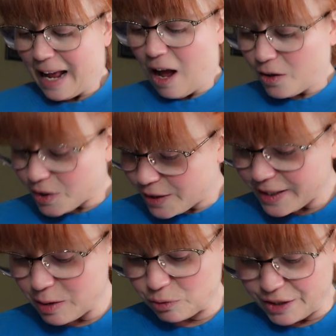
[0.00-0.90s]
I also did
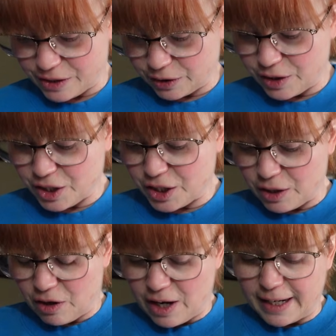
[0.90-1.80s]
some research
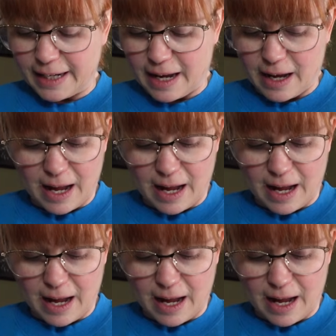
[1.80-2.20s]
on